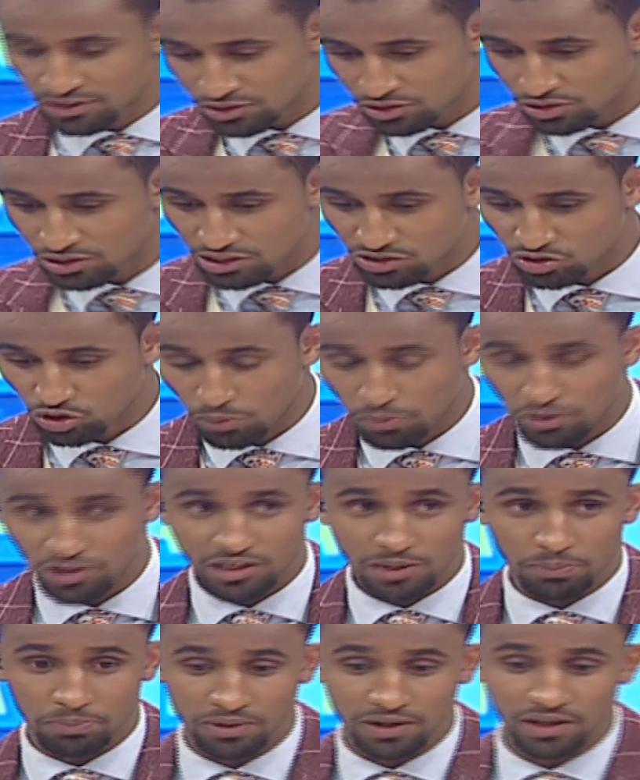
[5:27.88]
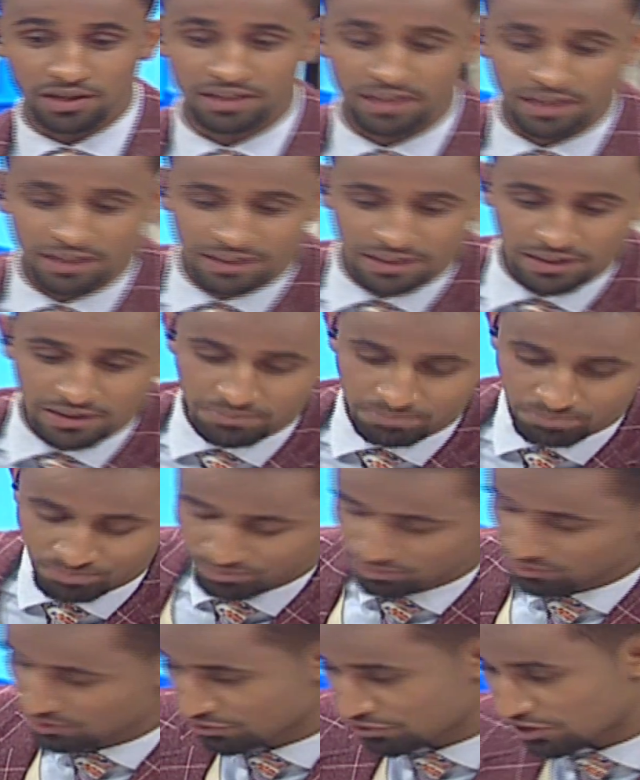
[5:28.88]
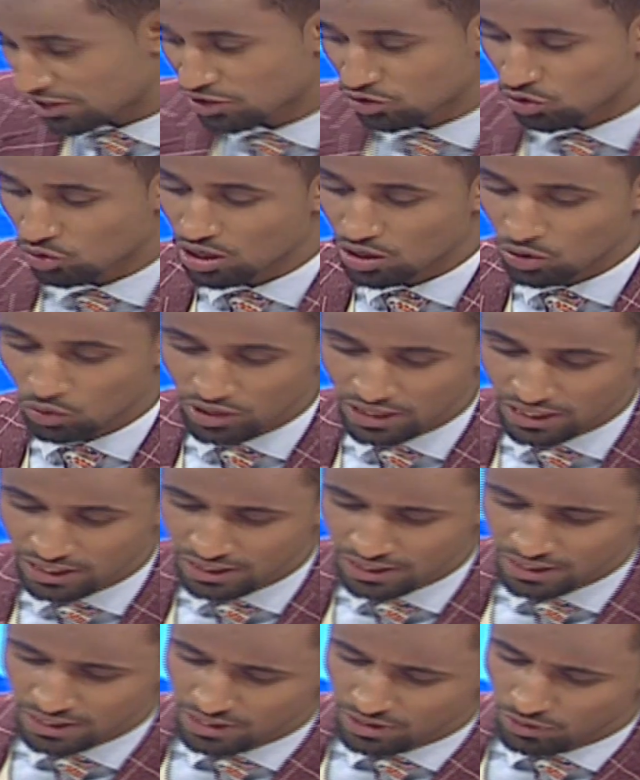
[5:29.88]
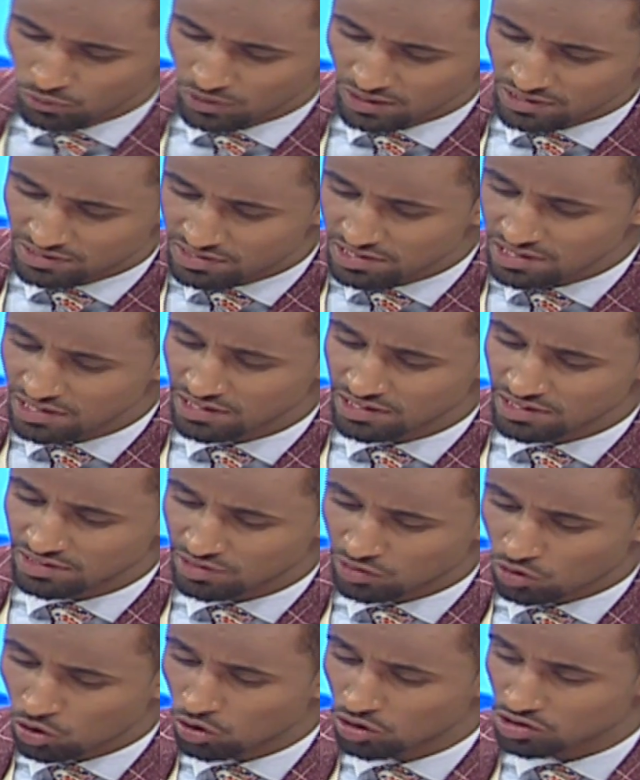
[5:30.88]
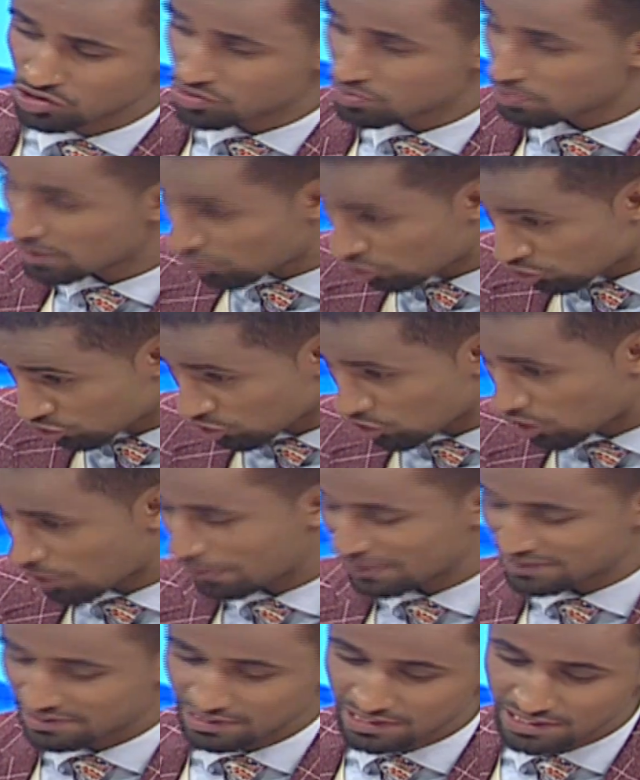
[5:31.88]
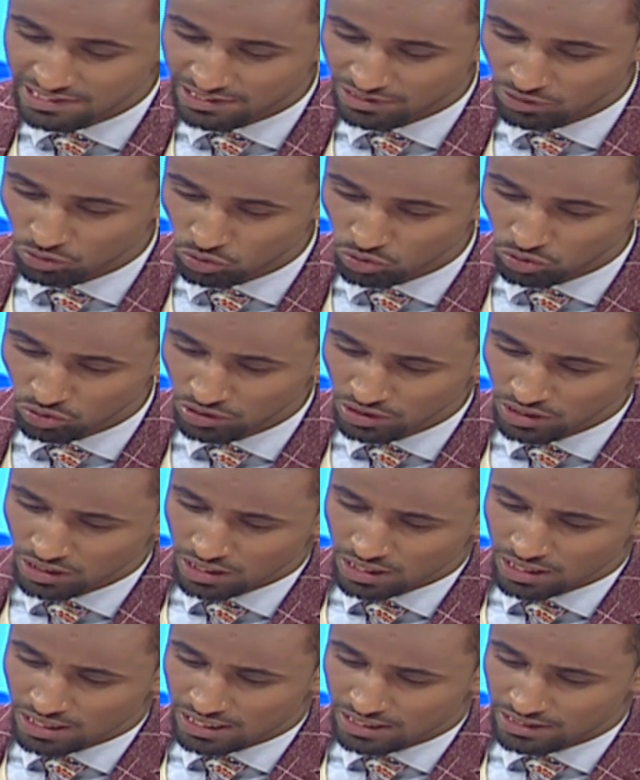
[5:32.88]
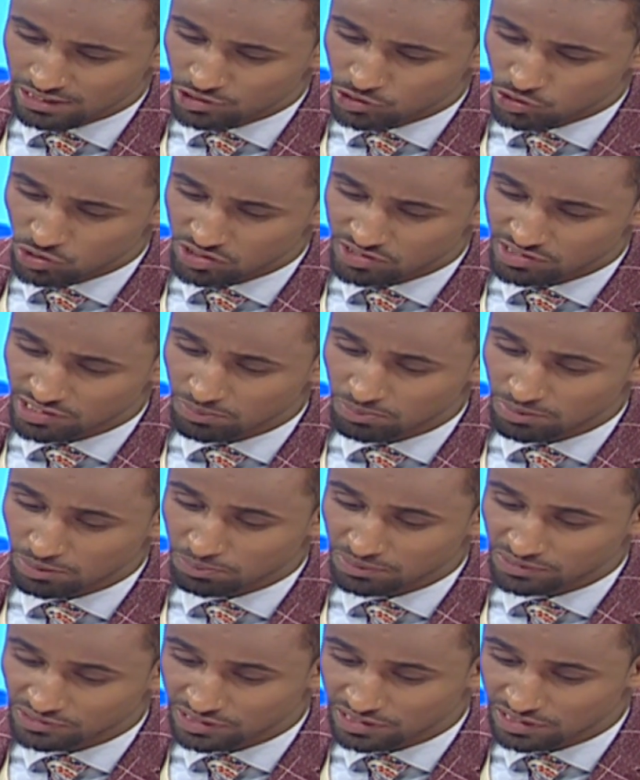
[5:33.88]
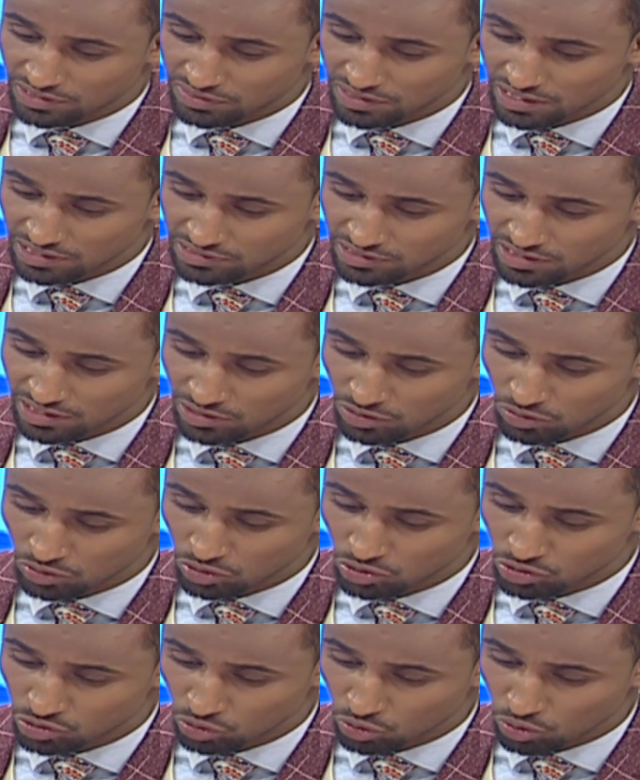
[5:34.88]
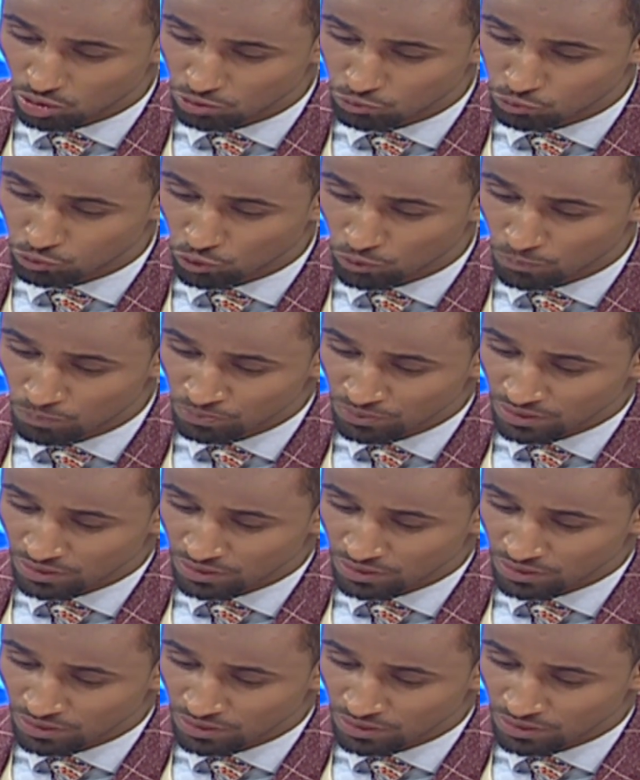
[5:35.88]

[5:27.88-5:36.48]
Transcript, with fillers: uh, let's couple it up. Uh, Fredrick Okango here. We see the calls by also your party leader who uh, issued a statement pertaining that and also calling for